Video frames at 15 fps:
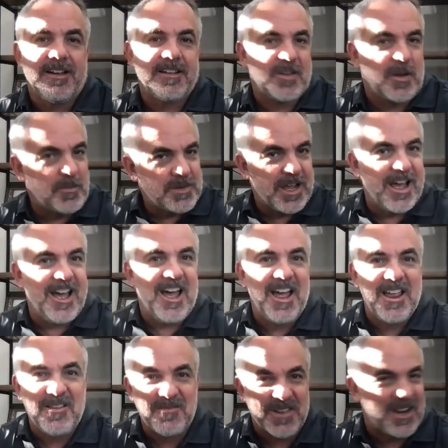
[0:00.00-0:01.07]

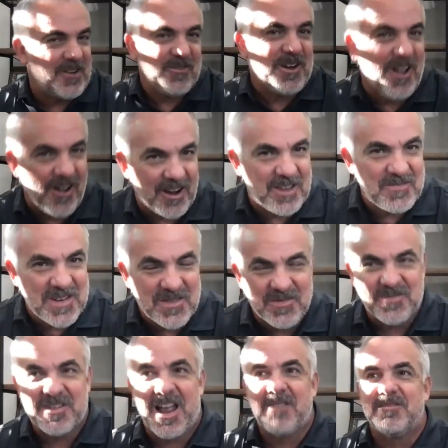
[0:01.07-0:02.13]
Sometimes, I know we all can be
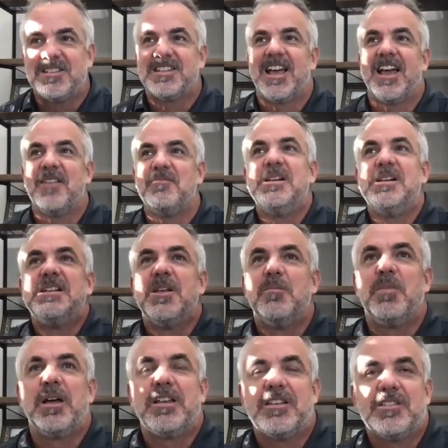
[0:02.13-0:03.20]
from time to time,
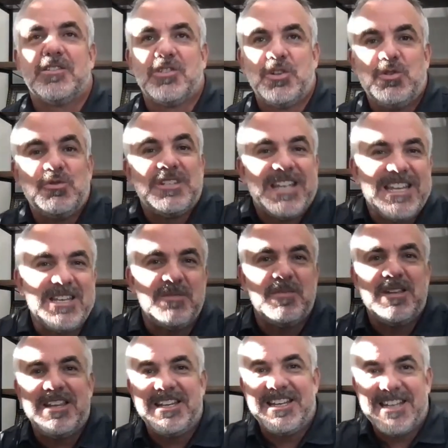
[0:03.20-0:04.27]
but do you tend to
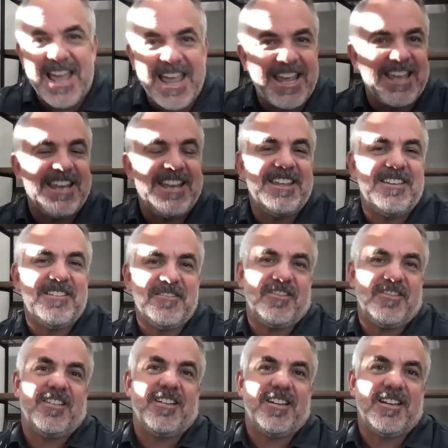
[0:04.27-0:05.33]
be
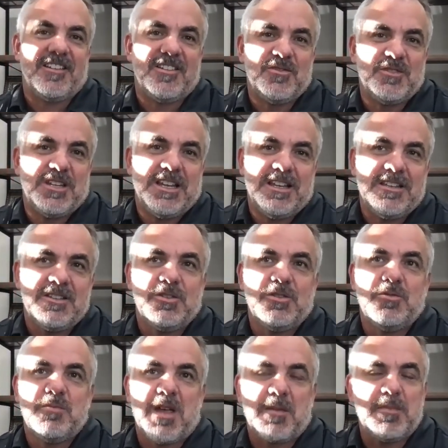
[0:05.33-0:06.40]
negative? Do you tend
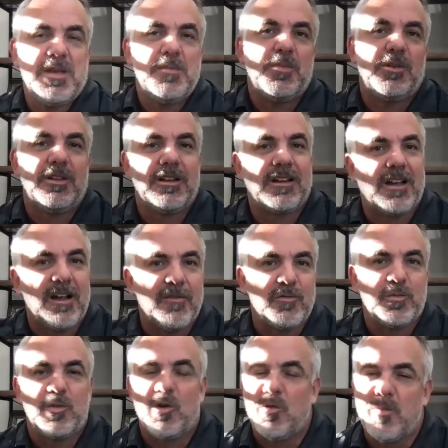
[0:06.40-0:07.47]
to make people
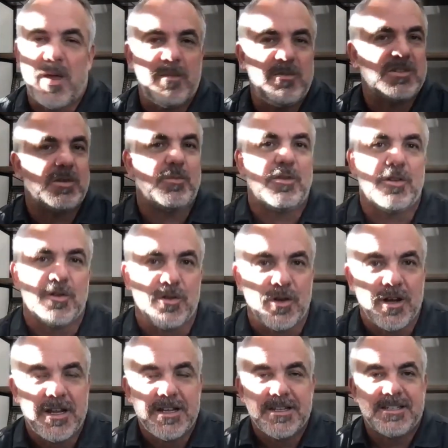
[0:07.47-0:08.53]
uncomfortable with maybe some of your
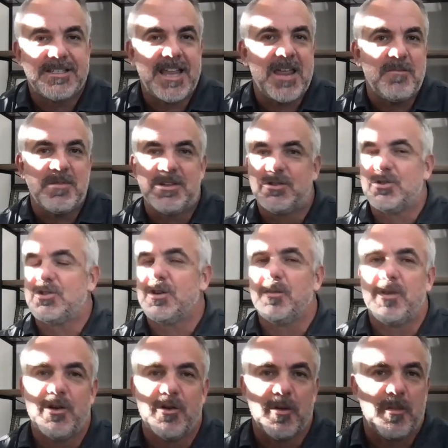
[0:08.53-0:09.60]
statements or some of
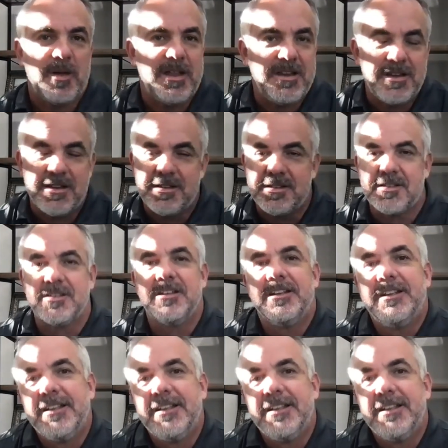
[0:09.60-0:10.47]
your opinions?